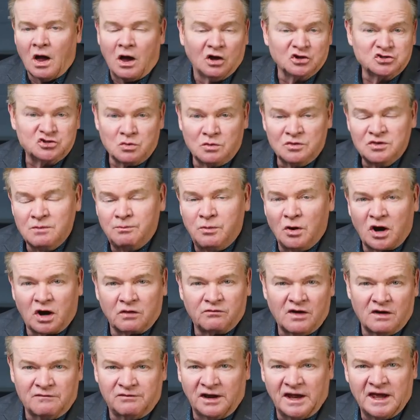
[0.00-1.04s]
Also in the book
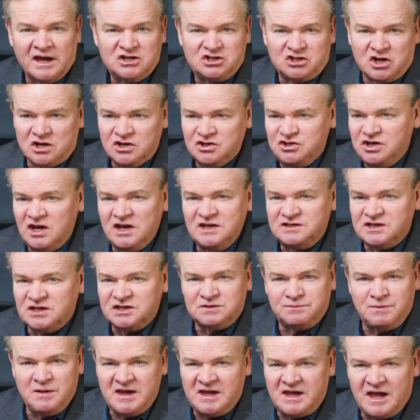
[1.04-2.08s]
of Revelation, Jesus
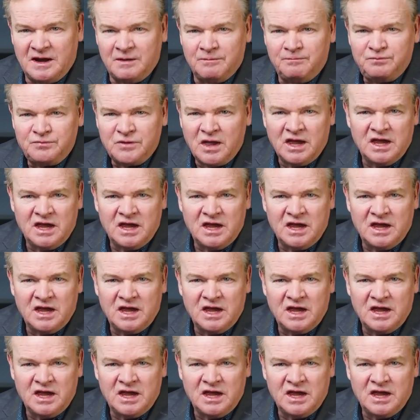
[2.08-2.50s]
speaking,